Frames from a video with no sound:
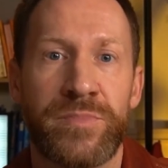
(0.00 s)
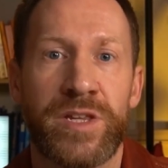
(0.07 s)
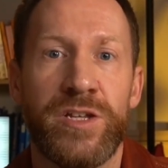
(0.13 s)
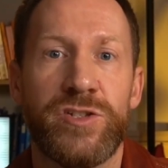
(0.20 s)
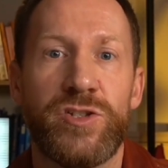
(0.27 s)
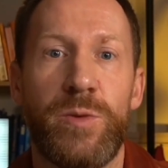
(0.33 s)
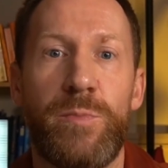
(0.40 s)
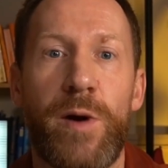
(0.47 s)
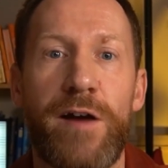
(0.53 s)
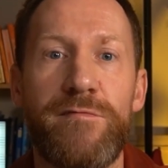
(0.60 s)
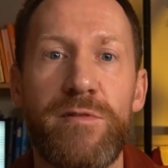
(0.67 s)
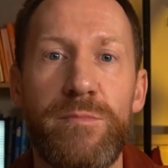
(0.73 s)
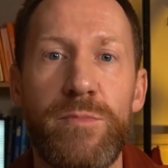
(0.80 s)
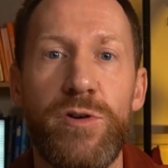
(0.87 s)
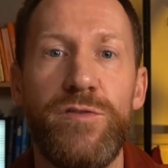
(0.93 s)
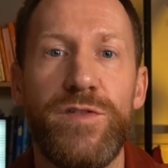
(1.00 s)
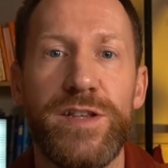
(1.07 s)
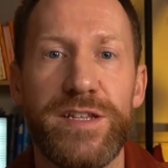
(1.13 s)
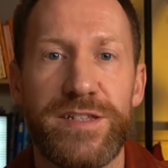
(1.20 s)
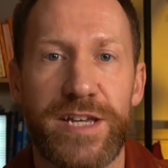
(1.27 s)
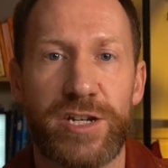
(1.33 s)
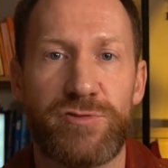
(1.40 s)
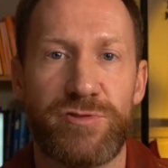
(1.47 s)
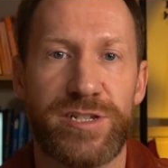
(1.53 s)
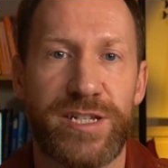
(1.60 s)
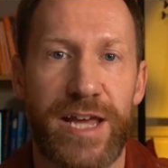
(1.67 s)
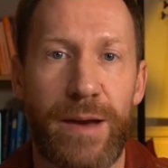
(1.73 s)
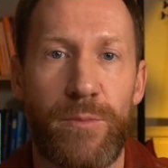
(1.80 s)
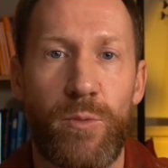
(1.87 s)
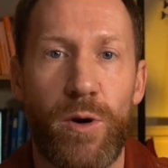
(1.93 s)
So by removing this extra
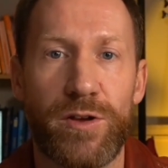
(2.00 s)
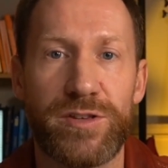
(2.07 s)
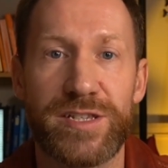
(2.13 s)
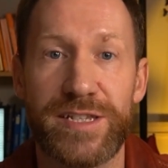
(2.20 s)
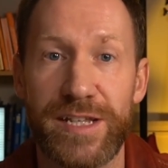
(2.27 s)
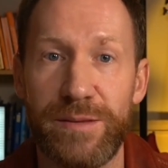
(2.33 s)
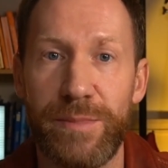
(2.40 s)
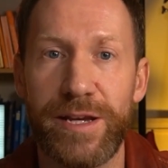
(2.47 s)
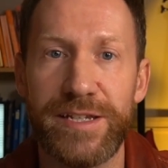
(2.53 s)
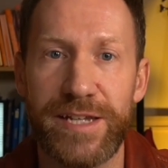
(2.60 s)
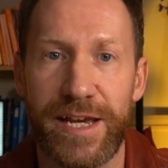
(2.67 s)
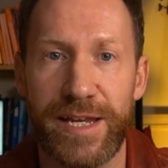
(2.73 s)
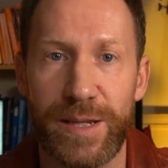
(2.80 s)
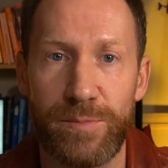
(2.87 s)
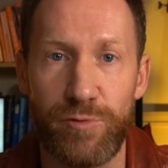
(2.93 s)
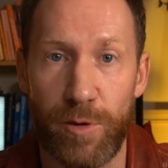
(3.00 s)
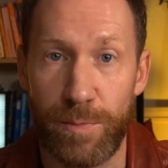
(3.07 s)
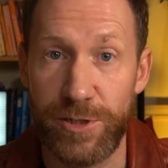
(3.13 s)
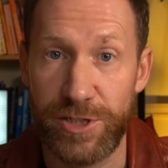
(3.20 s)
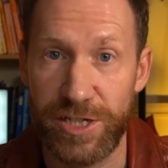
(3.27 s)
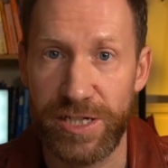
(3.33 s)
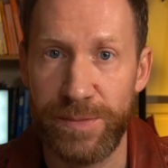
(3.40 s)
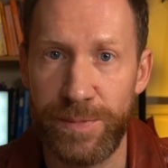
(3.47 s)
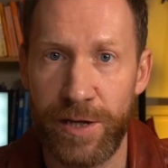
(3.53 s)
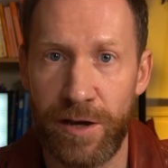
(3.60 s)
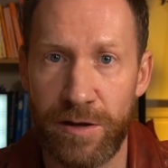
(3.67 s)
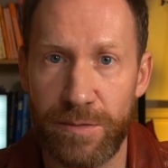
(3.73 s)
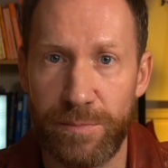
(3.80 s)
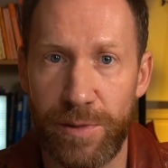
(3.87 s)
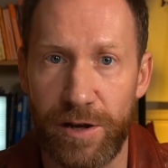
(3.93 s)
step while still maintaining proper
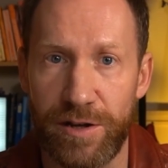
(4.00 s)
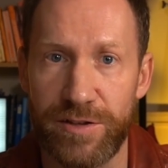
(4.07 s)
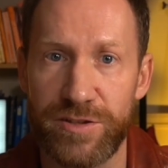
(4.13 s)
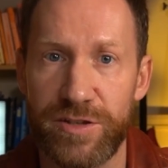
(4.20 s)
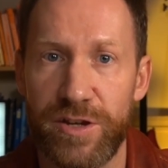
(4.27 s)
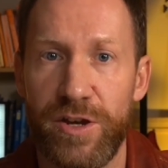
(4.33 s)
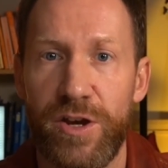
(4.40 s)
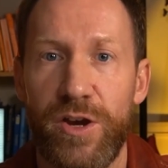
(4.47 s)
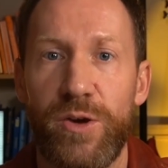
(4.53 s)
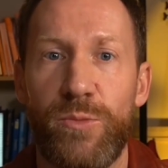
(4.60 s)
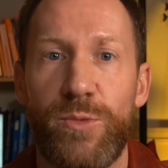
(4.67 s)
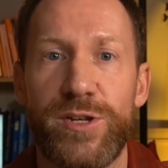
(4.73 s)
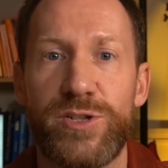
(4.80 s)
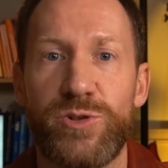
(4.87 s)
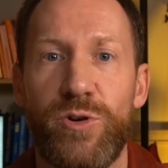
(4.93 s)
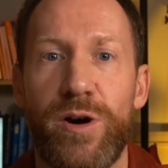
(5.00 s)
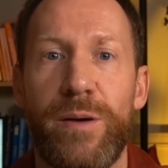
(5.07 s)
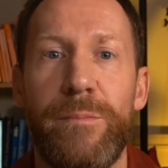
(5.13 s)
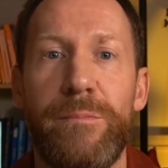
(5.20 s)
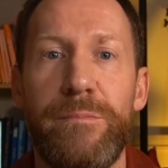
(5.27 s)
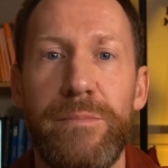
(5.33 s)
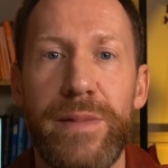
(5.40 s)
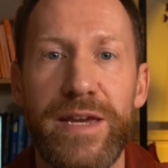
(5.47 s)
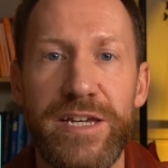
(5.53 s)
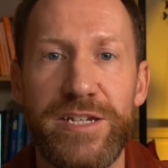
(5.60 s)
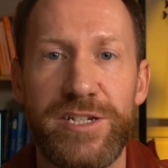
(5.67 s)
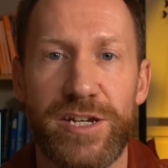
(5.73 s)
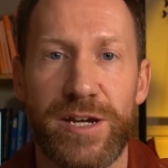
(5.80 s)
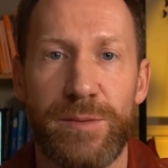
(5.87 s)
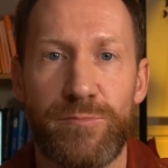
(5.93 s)
GDPR compliance, we saw
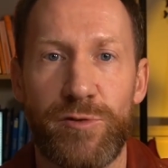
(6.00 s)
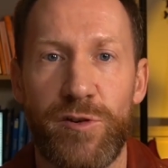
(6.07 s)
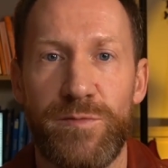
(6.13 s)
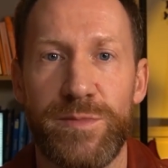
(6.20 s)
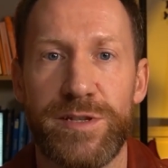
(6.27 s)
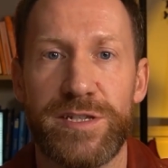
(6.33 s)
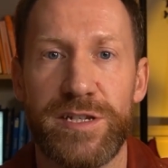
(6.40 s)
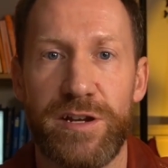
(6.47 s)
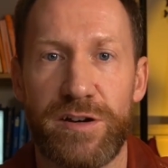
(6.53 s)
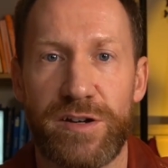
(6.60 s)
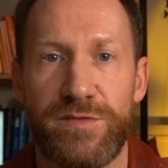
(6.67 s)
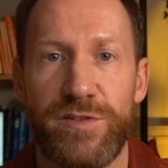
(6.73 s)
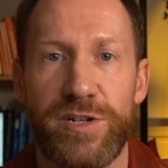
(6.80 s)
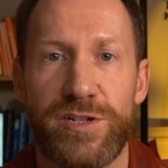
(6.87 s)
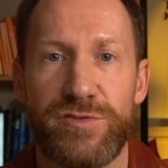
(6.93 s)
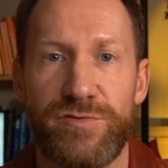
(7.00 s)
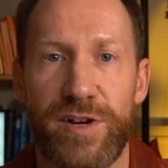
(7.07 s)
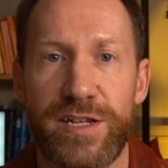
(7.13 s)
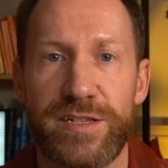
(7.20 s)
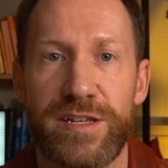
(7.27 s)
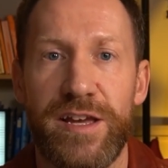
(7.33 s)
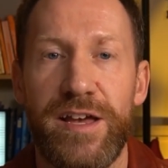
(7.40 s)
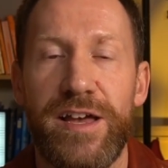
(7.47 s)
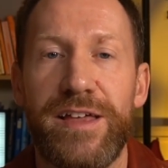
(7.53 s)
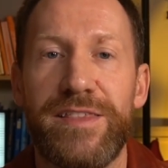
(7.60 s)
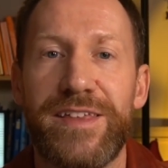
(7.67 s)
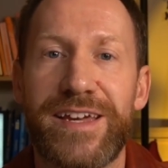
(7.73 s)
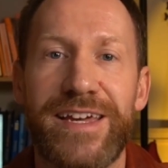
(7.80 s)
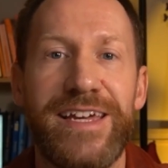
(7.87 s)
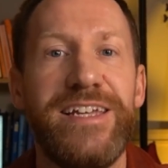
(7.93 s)
immediate improvements in our conversion rates. The
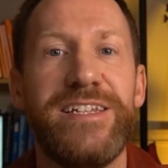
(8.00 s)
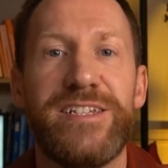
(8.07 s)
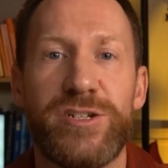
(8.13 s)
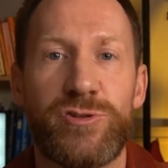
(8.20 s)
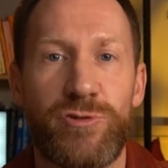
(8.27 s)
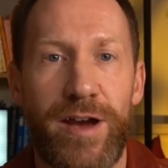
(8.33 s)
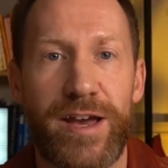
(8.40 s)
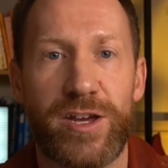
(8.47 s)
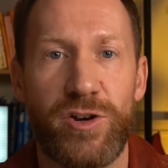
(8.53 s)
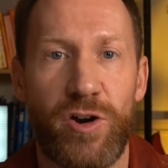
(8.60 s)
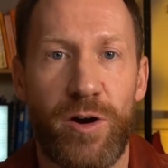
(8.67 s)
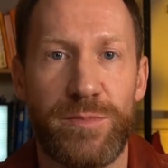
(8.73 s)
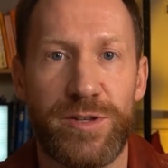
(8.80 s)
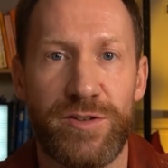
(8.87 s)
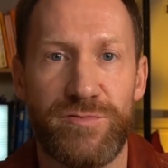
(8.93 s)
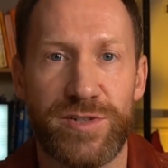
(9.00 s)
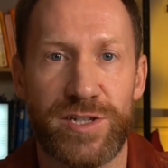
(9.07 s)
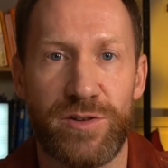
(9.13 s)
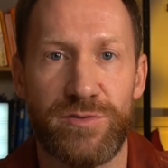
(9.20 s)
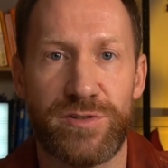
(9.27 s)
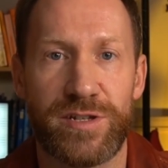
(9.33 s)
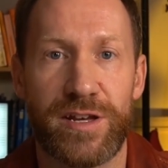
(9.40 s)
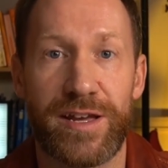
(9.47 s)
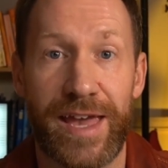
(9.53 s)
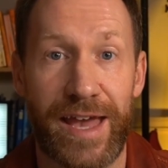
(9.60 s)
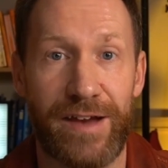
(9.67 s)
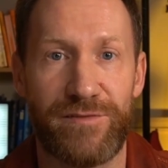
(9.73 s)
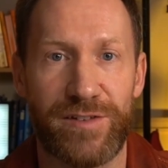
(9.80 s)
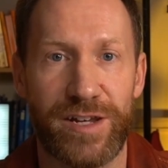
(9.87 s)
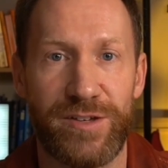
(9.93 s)
key is to track your opt-in results
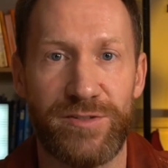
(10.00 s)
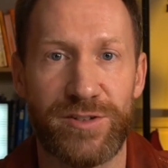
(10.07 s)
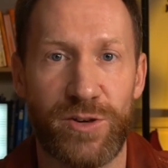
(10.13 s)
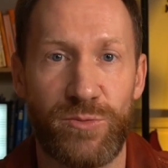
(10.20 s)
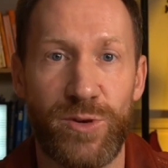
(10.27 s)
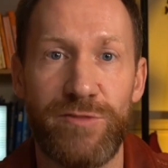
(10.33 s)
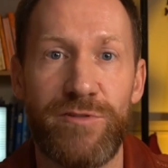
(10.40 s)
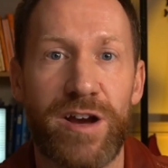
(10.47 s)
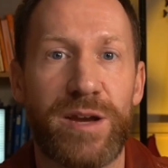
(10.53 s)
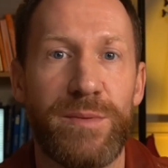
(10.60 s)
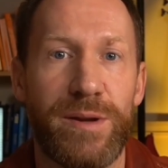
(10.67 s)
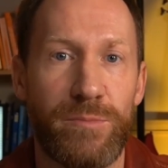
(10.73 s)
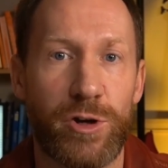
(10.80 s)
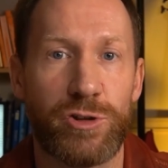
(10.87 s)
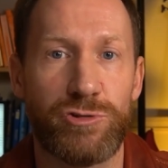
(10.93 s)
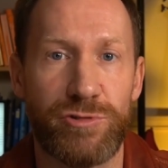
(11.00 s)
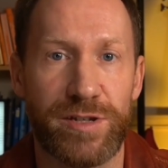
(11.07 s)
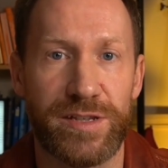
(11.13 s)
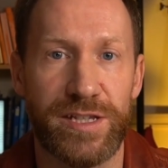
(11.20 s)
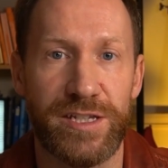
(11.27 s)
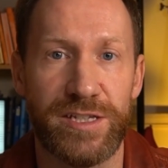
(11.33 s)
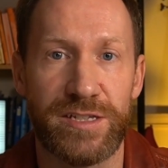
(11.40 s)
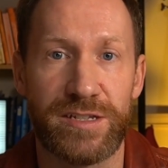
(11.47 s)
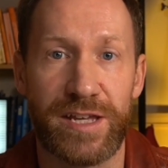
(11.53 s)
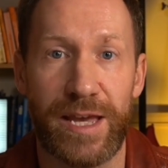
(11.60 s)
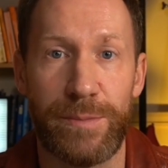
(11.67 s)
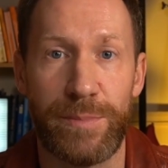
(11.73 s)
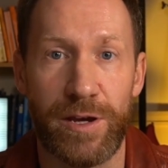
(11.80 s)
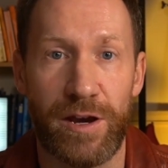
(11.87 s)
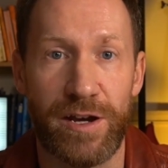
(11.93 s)
carefully. So we recommend monitoring these
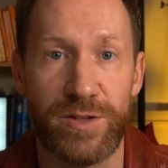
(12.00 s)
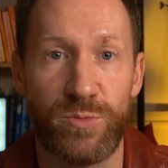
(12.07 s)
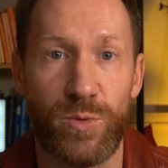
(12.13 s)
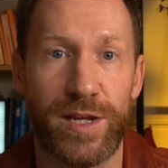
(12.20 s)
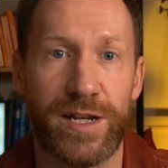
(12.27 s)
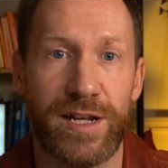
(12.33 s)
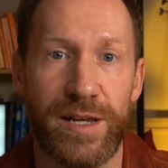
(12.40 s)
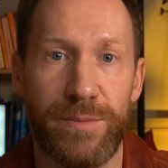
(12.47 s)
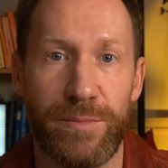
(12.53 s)
KPIs weekly and